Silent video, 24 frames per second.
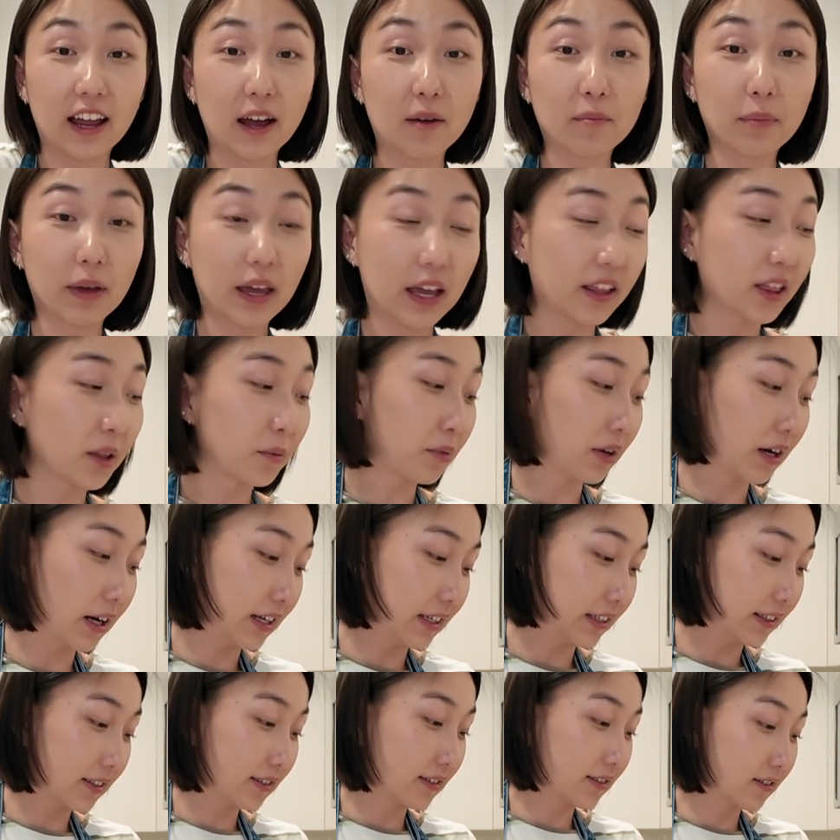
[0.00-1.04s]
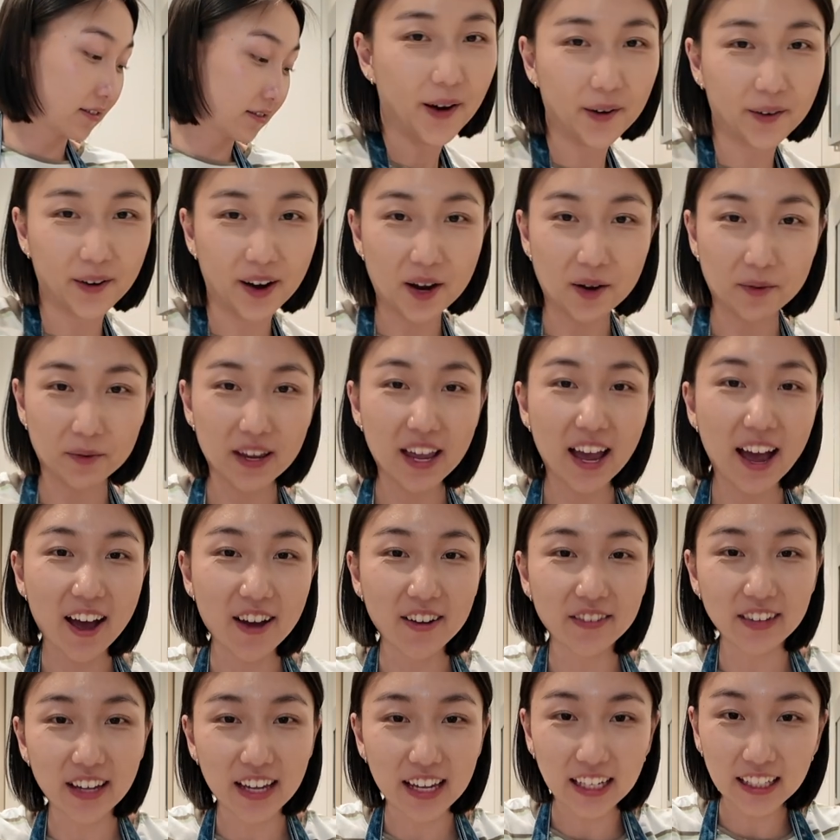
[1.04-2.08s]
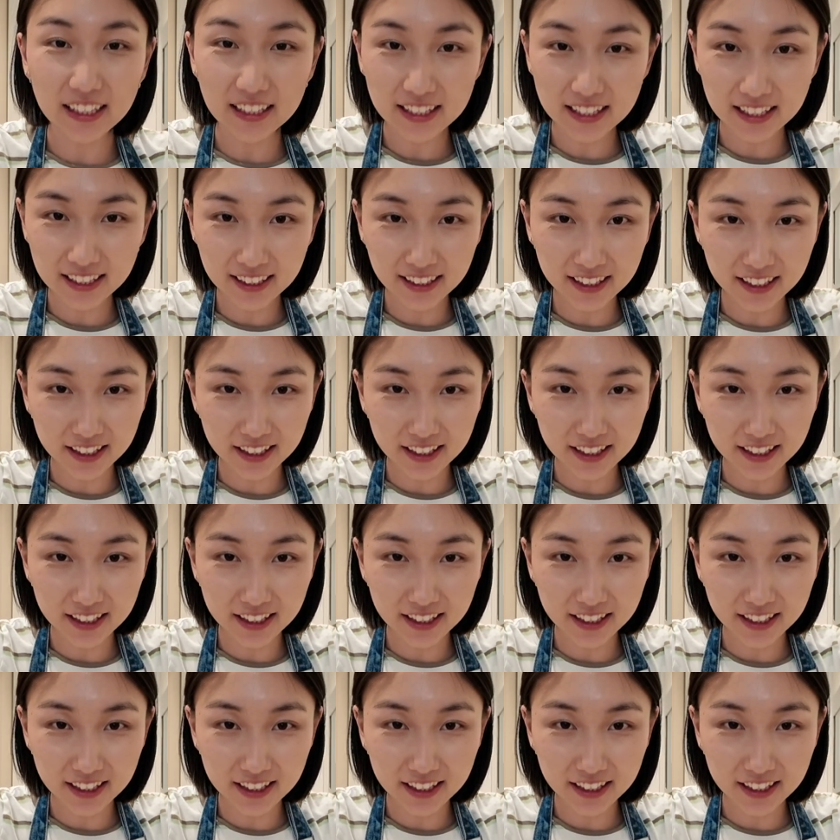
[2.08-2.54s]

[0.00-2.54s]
I'm paying the price. All right, we have 18